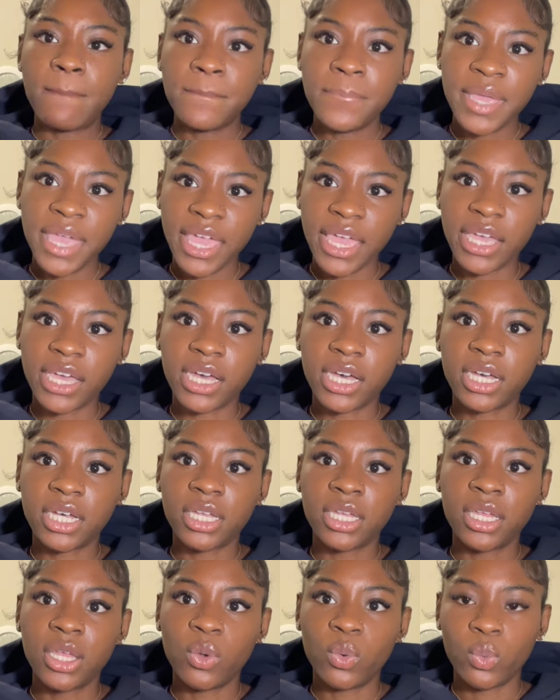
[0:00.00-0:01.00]
pick
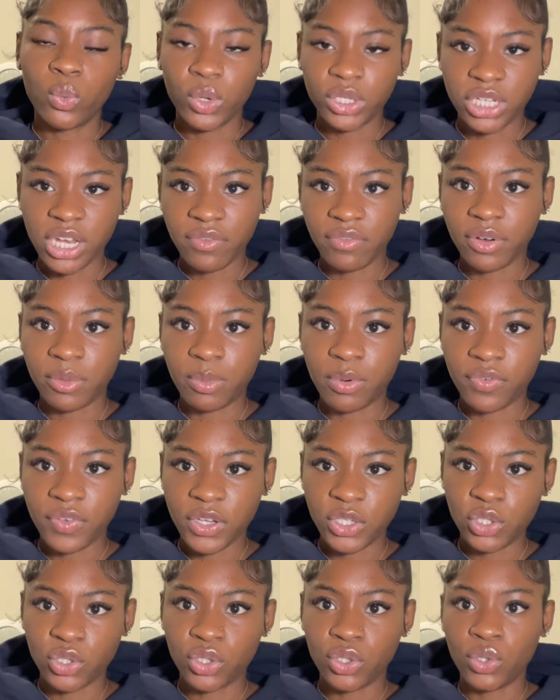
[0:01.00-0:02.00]
whichever
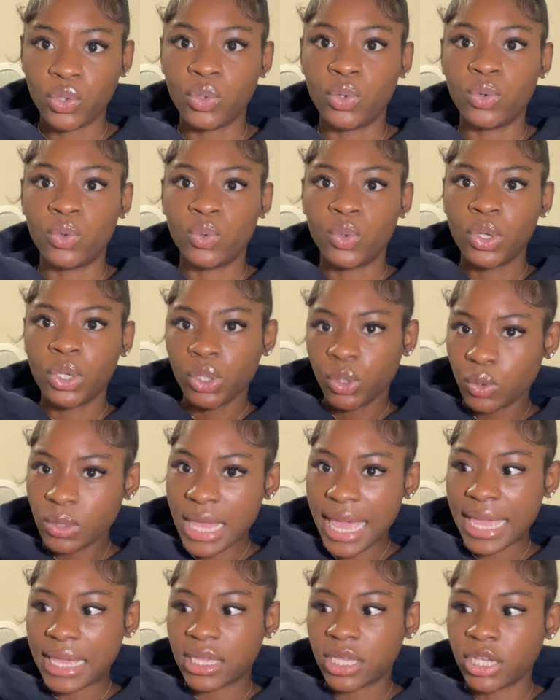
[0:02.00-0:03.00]
professor you you
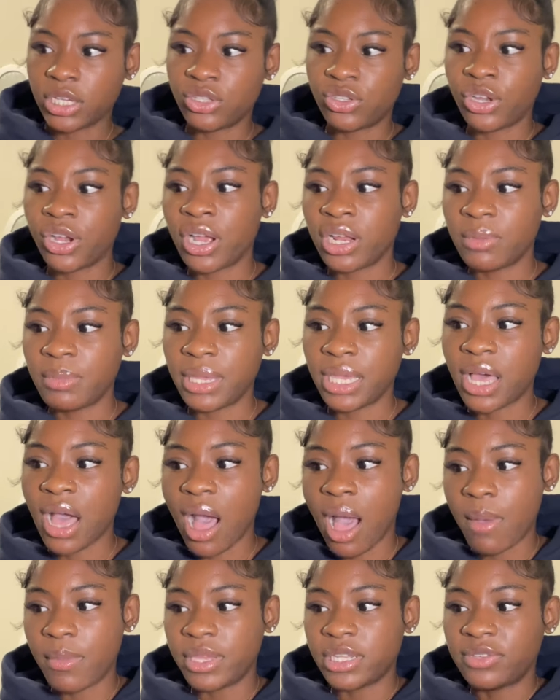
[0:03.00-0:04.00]
like because they're going to be
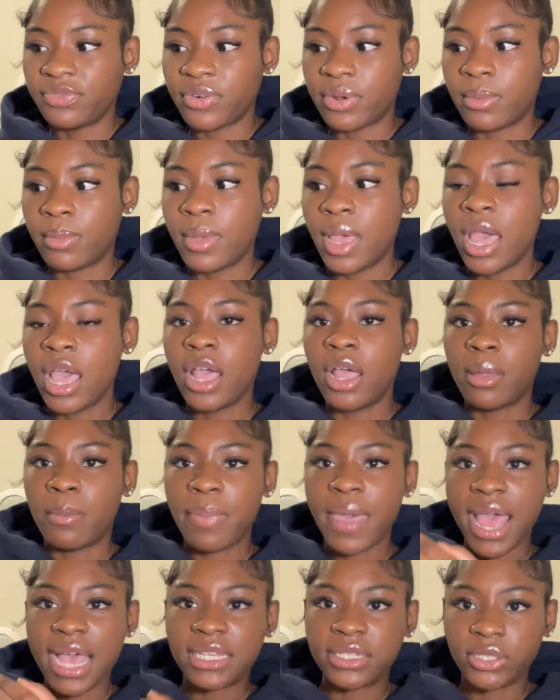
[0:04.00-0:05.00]
comments from
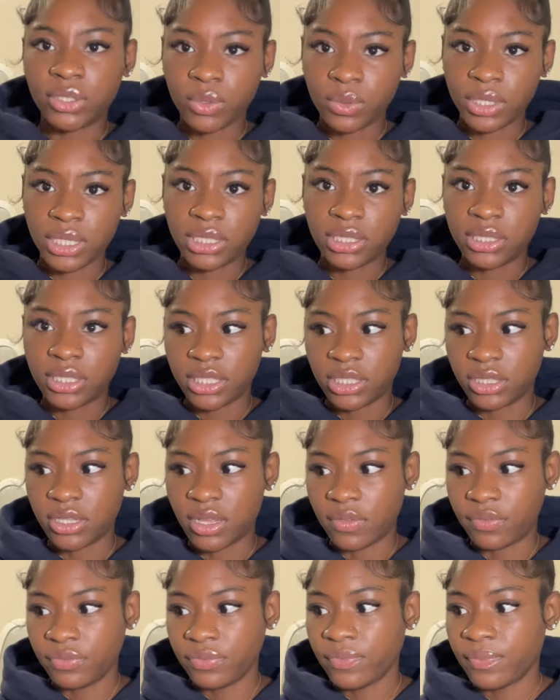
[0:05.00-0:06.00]
past students and stuff.